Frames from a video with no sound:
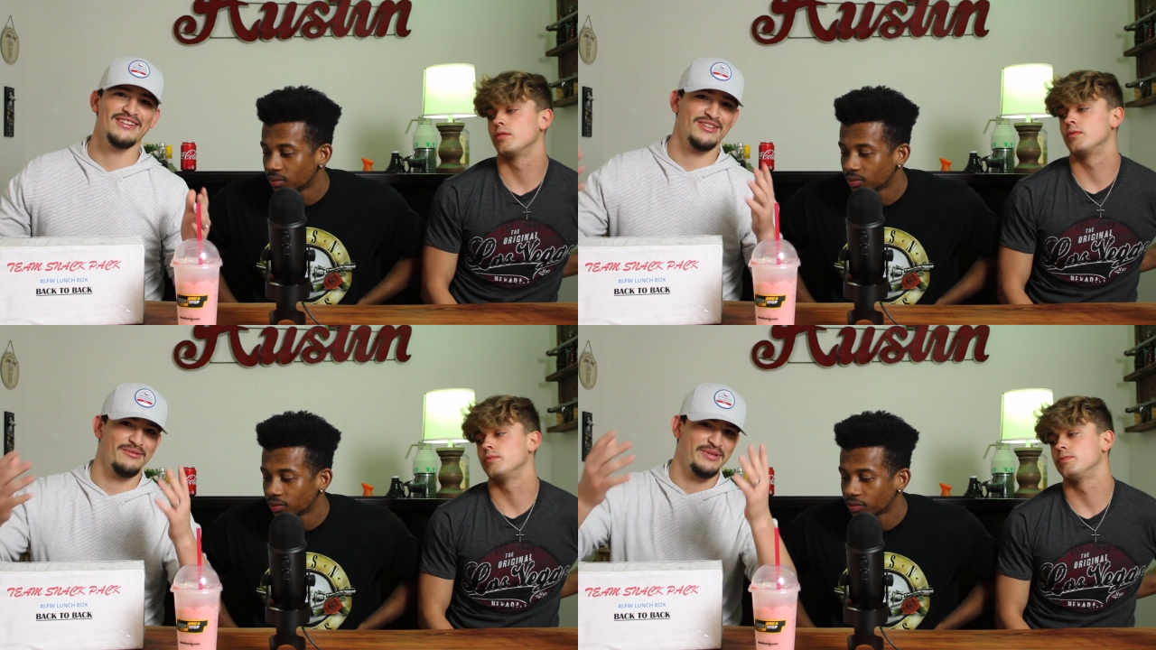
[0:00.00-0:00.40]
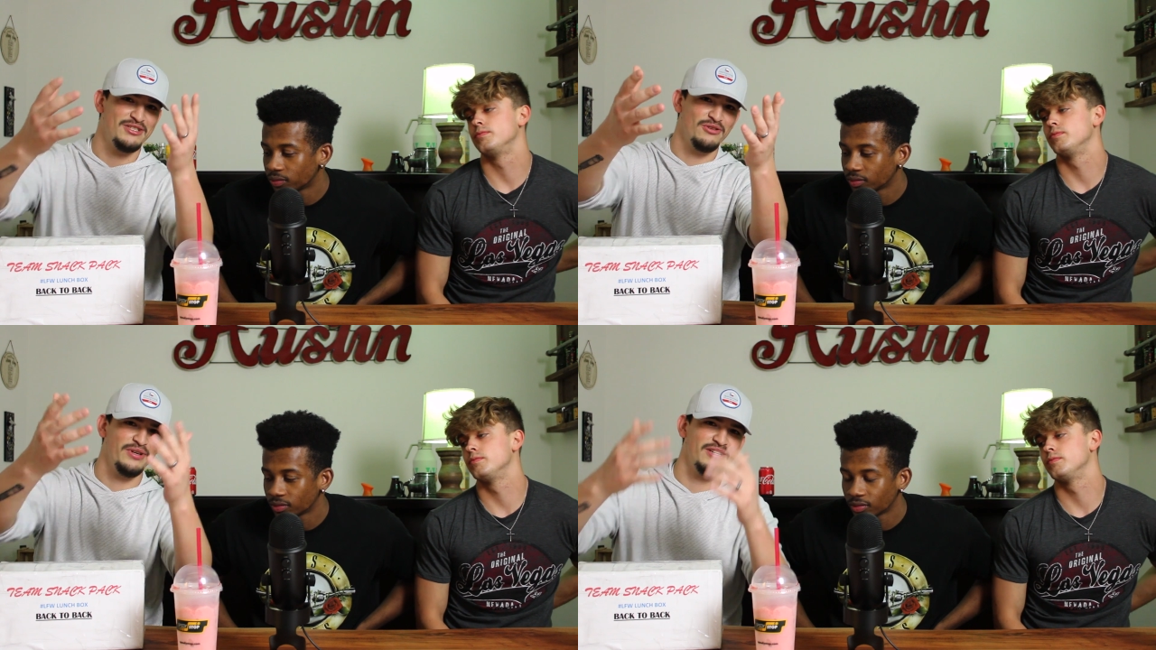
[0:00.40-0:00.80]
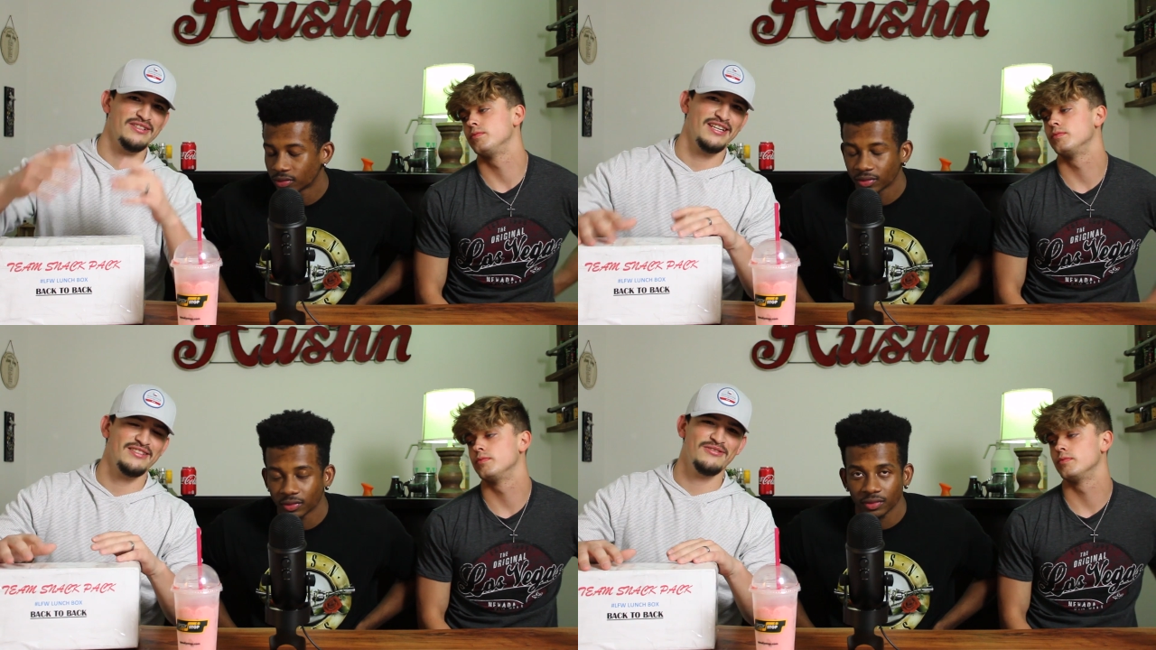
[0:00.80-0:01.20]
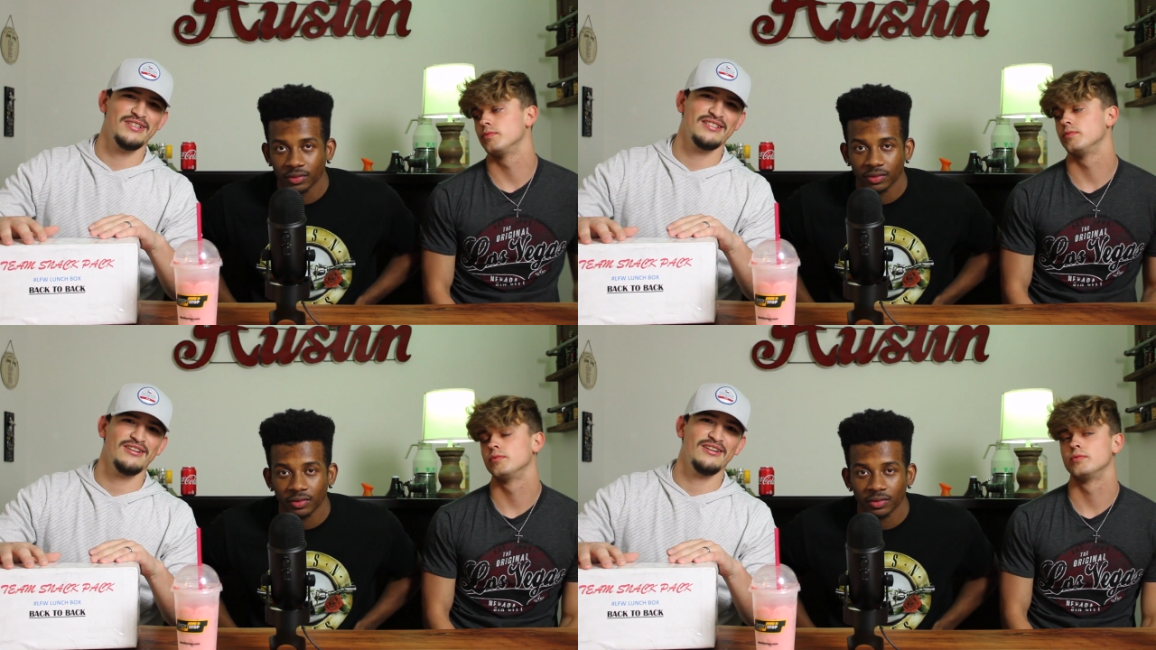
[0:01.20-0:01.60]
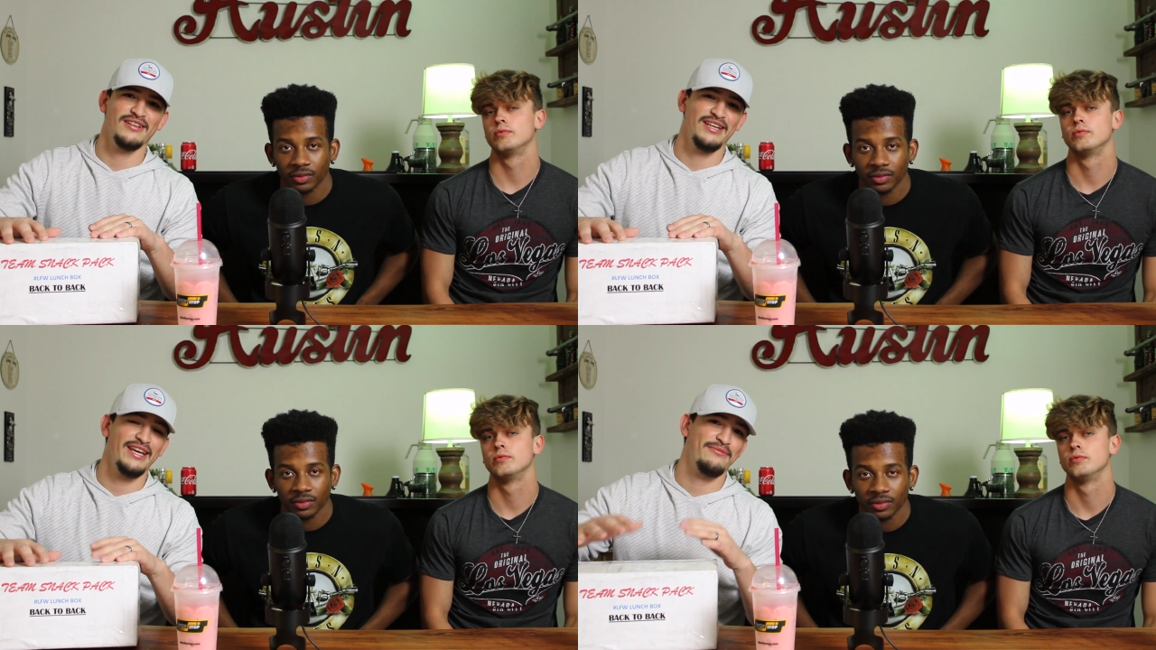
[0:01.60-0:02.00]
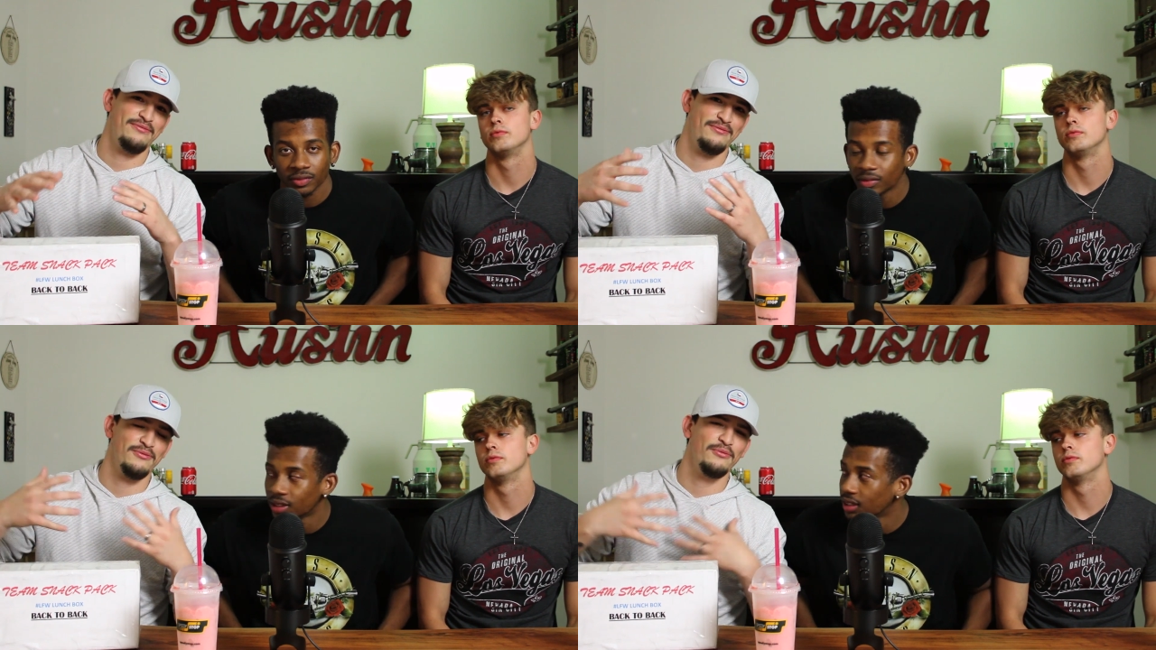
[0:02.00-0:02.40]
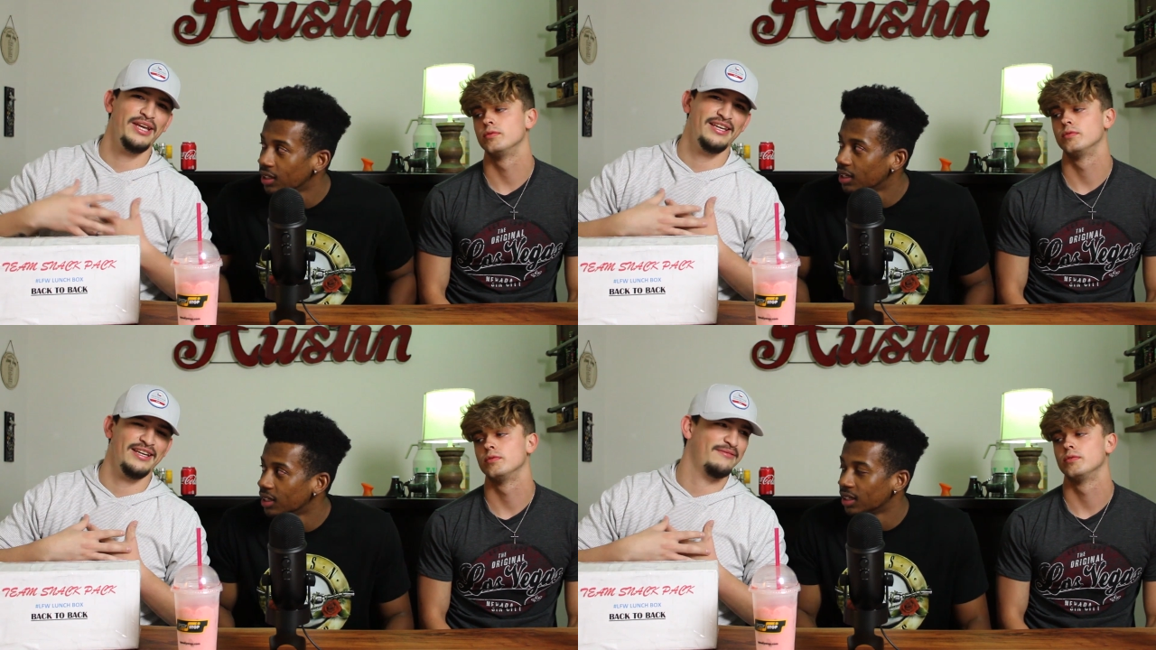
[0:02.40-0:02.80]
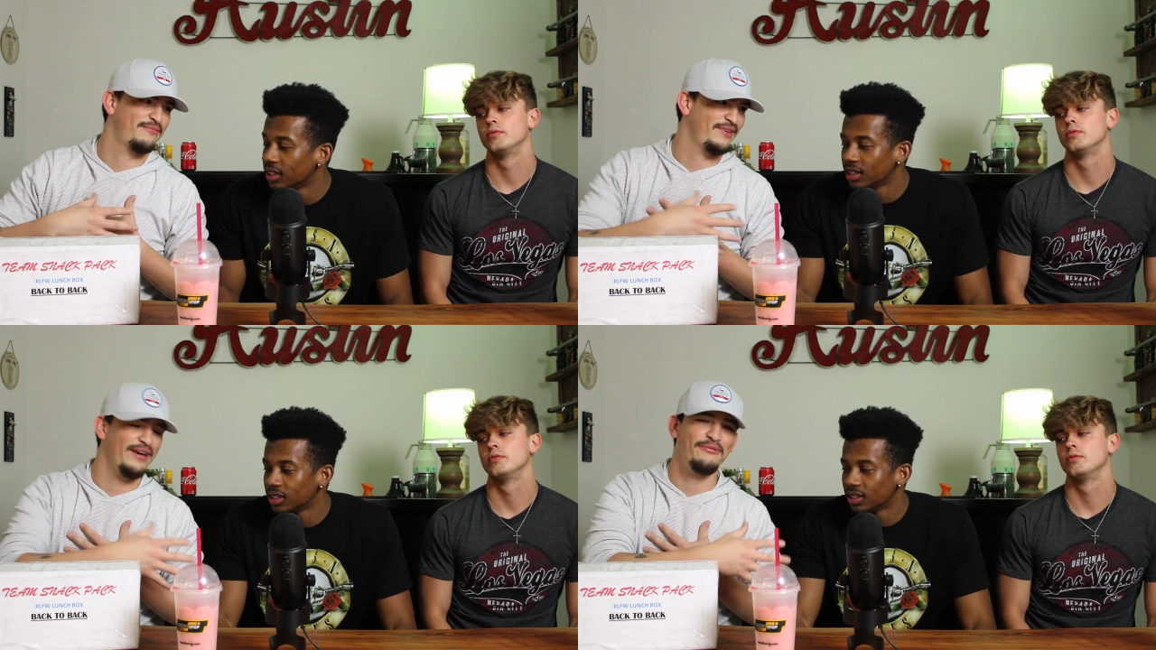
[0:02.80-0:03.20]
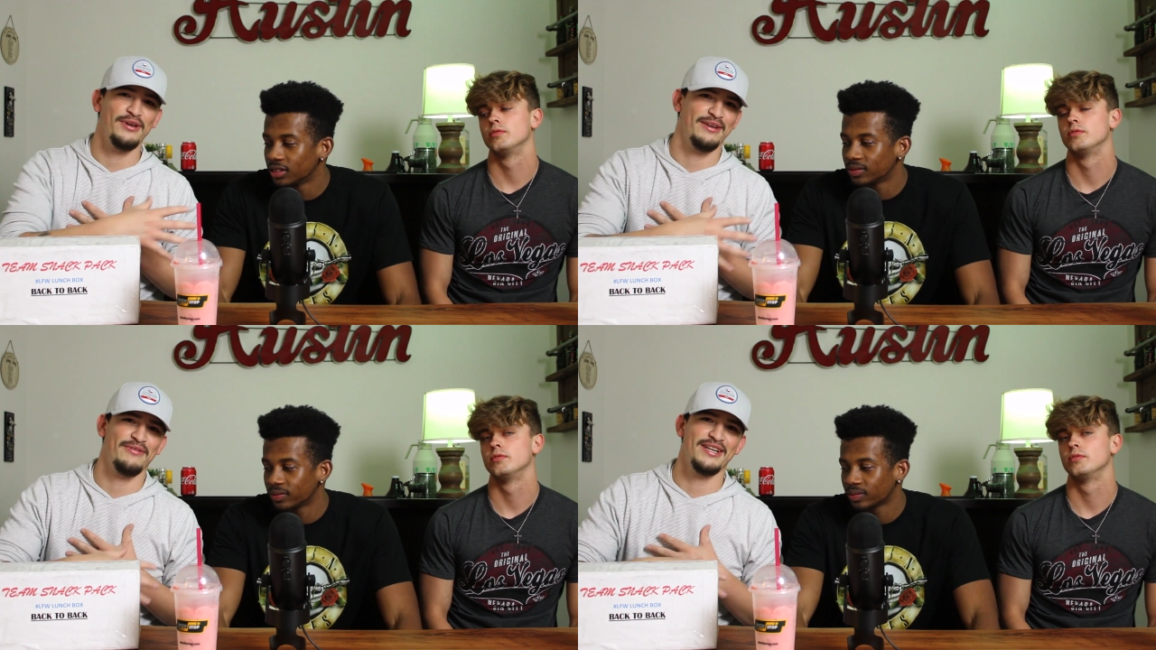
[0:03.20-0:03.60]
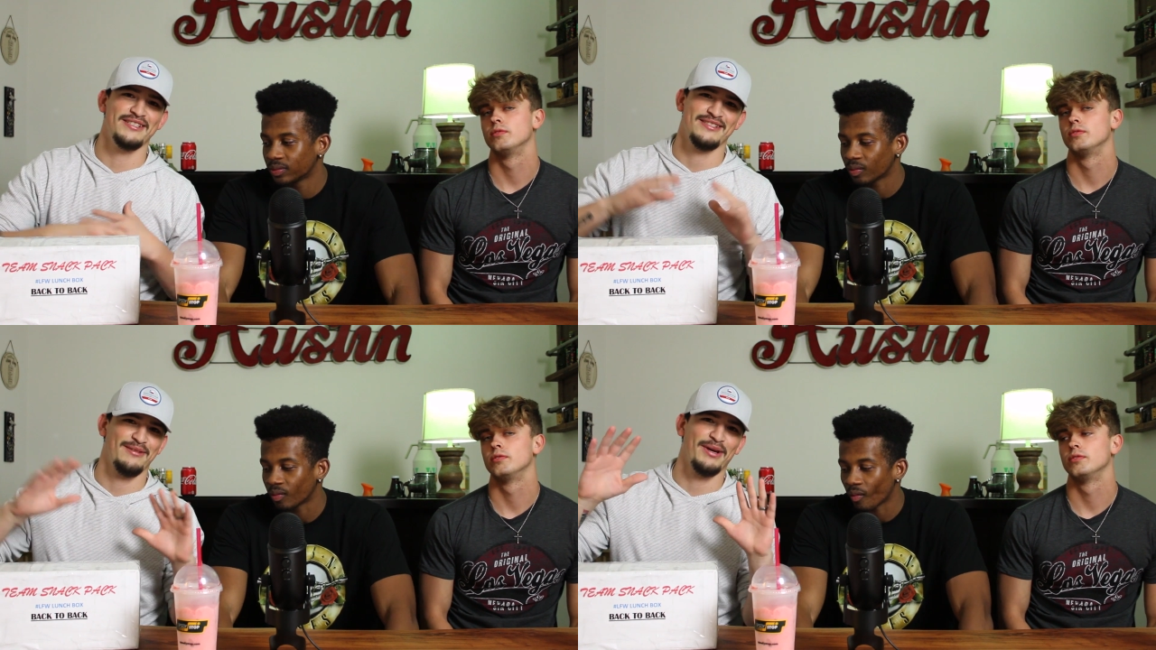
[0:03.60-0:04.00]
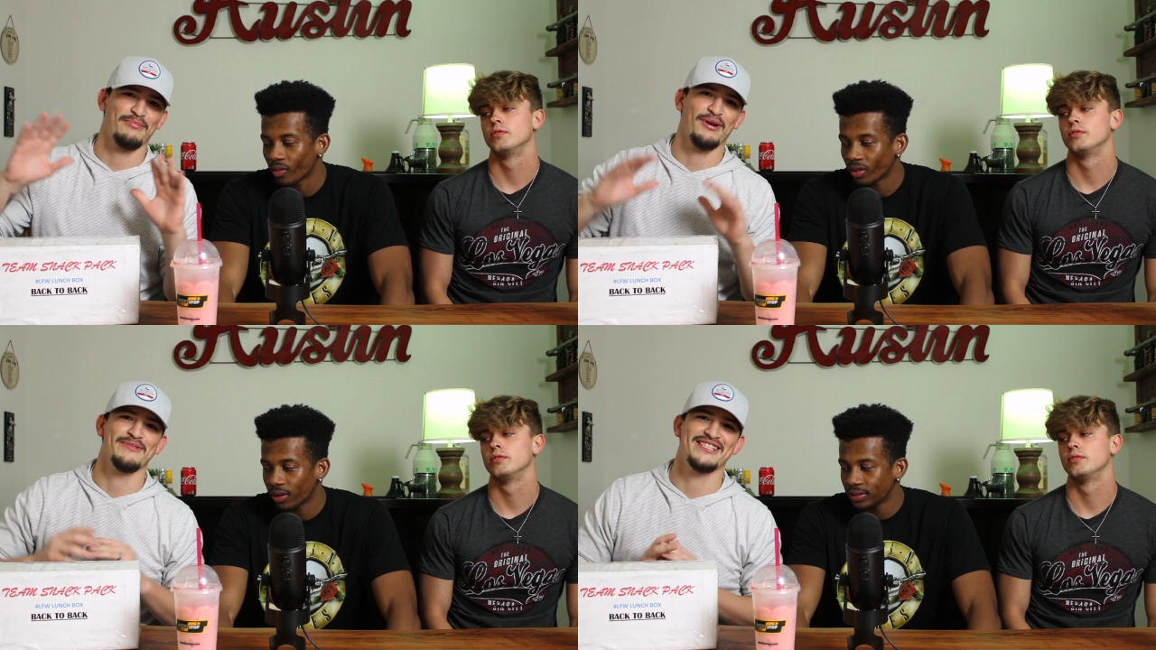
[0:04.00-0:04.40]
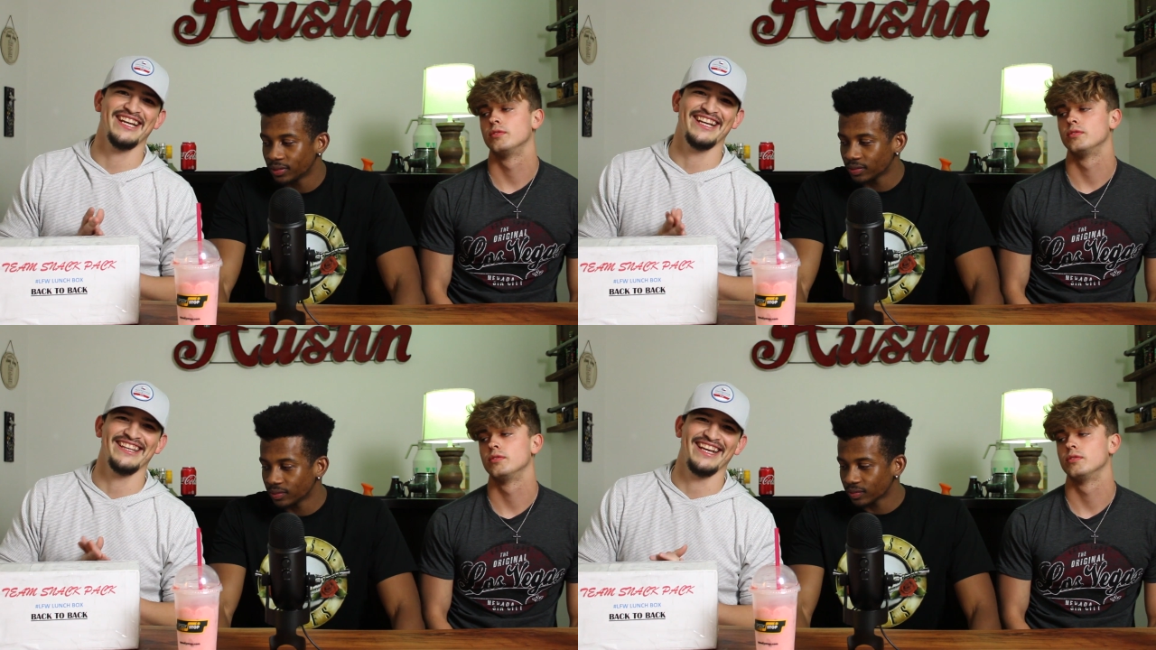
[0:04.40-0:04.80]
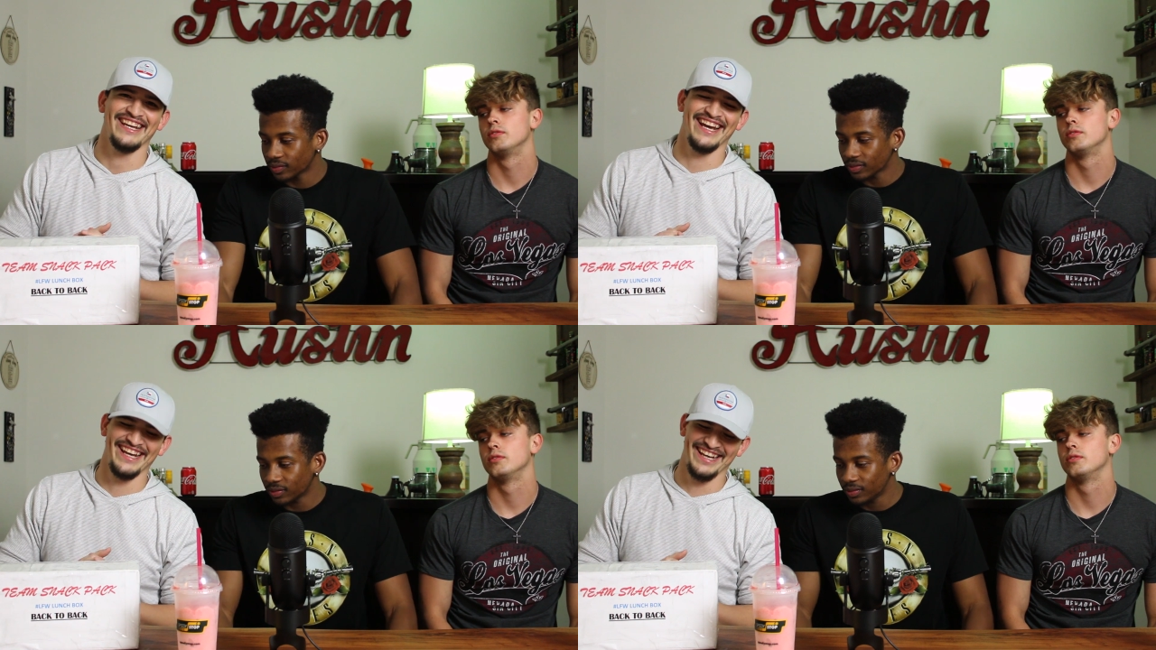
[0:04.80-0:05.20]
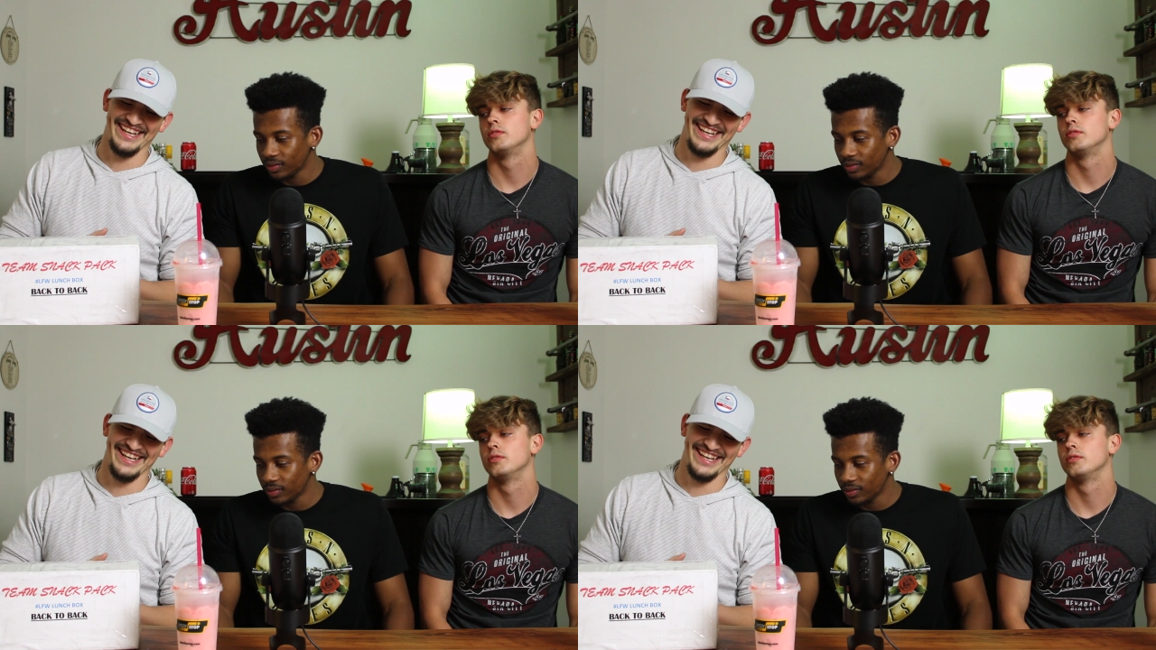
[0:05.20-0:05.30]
Speaker 1: there's gonna be two winners, as you just heard. If we yeah, can, yeah, if yeah. we can finish this, I'm not promising anything yet.